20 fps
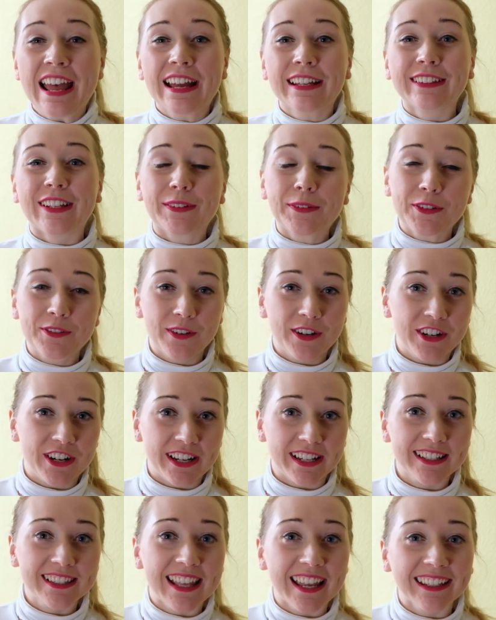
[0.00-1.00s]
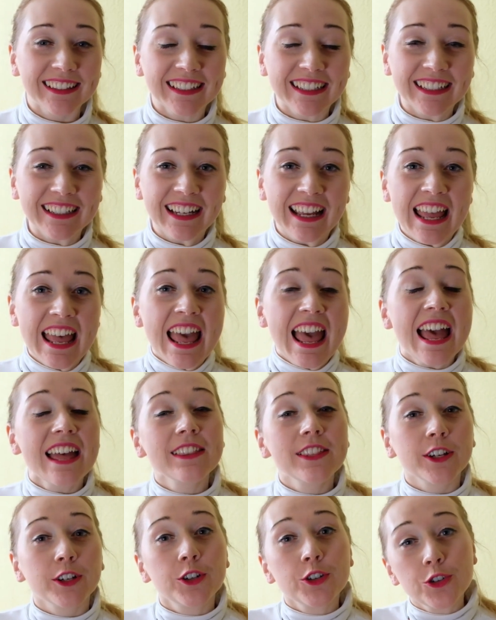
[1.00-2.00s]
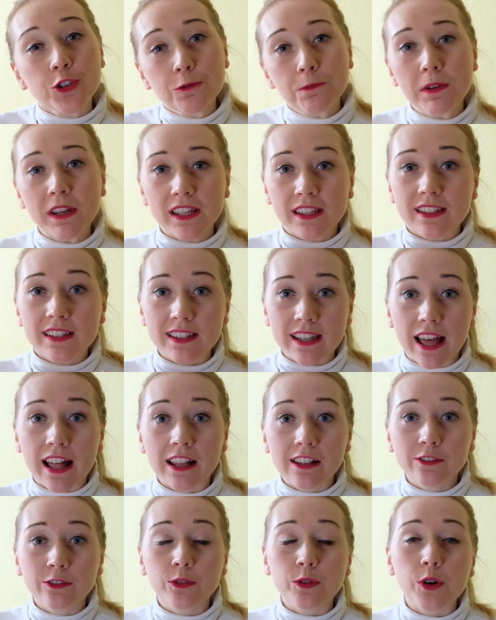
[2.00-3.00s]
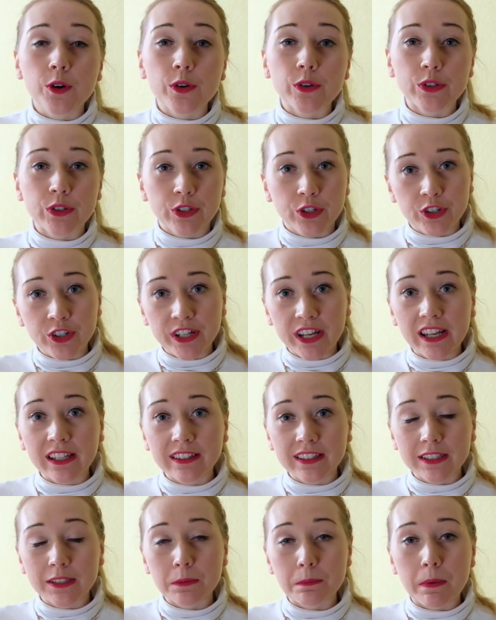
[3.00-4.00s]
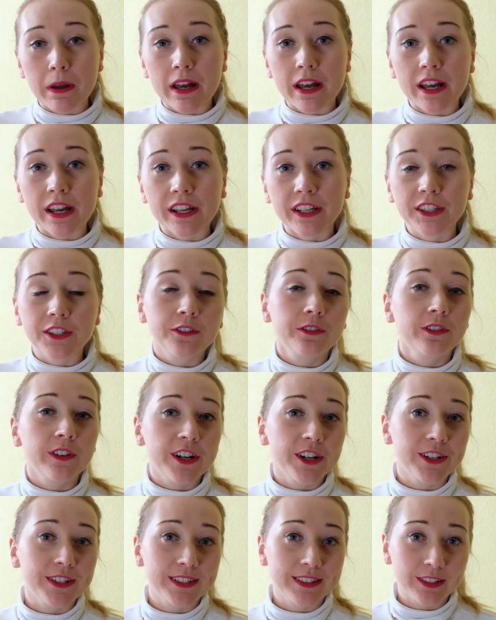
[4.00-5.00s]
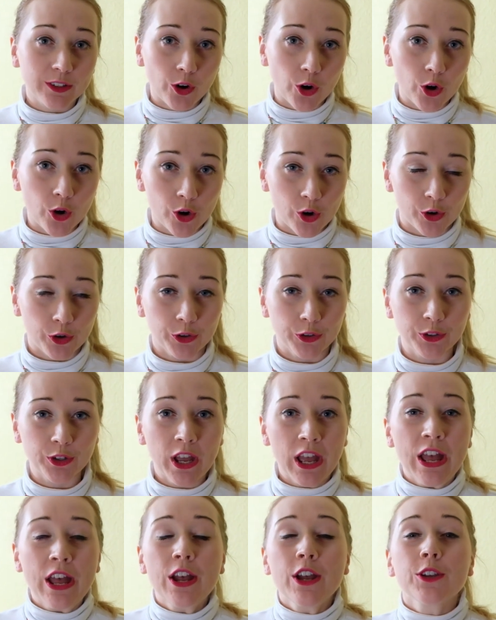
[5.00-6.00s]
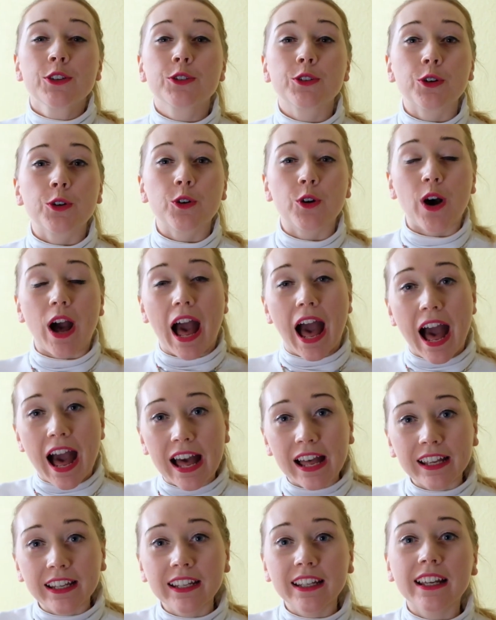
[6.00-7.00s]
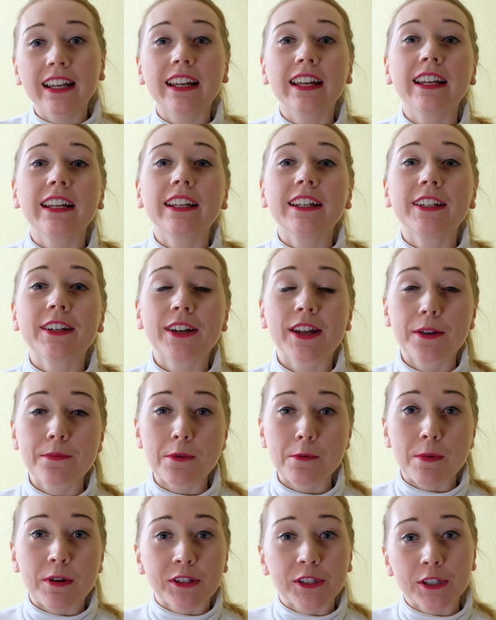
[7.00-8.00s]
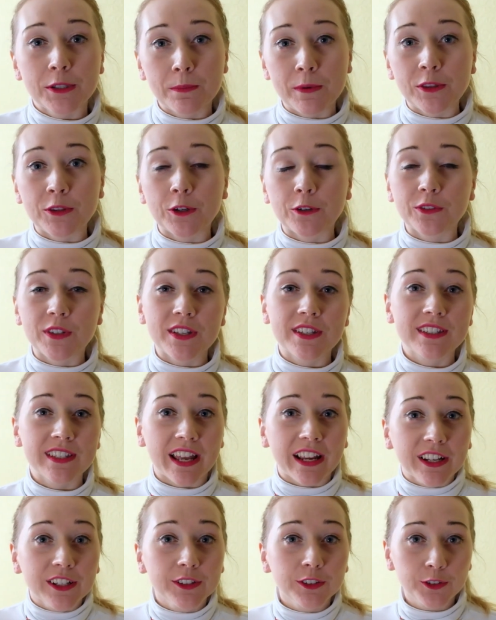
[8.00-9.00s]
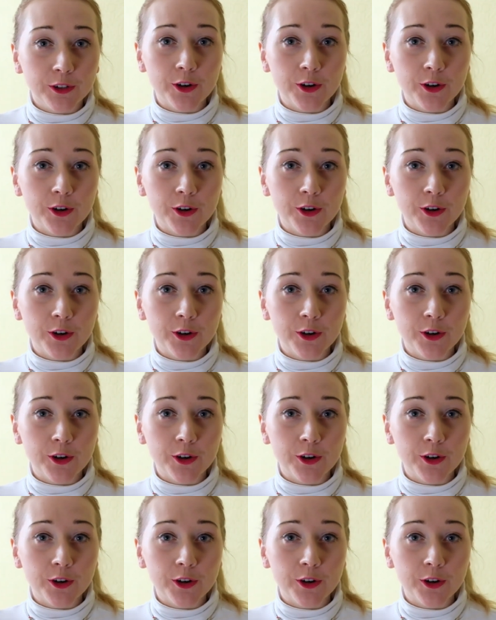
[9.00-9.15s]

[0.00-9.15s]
That was very exciting. And the group itself was created by the first cohort. So I am a participant of the second